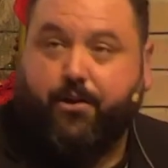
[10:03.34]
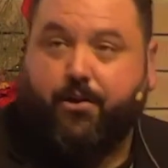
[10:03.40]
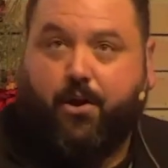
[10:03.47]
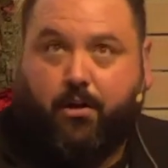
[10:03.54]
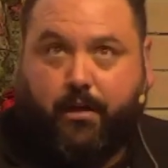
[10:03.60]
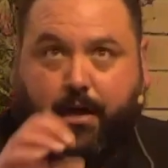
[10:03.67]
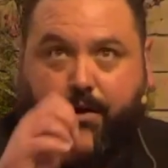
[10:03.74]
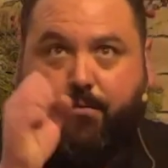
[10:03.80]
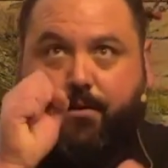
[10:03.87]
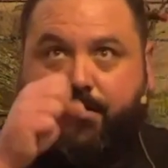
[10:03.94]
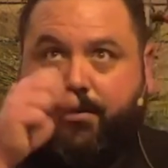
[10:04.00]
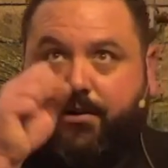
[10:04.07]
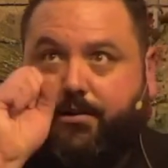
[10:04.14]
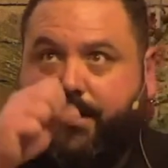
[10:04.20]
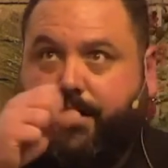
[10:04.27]
it all out
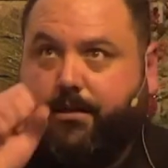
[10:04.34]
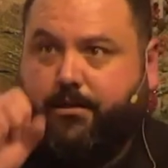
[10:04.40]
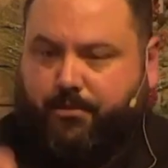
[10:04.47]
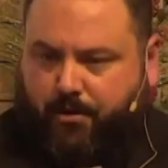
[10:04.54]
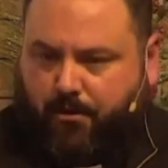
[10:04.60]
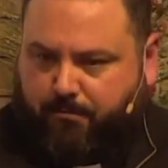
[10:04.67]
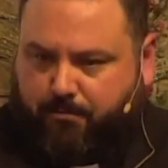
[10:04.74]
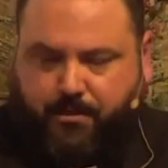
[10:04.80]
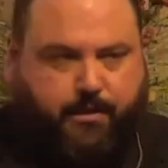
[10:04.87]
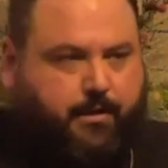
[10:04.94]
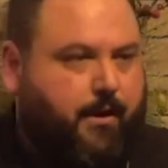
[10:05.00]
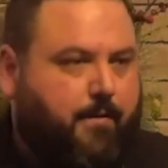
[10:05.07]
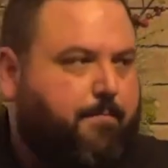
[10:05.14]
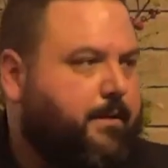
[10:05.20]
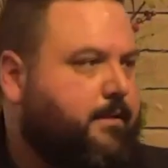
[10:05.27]
with their telescopes
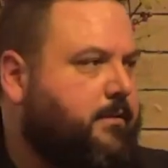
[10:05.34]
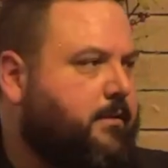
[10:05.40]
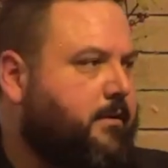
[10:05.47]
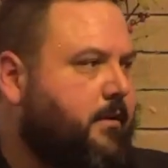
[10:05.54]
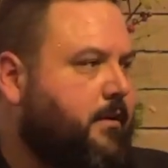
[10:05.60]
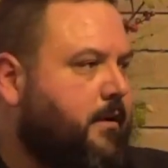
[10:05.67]
and compass?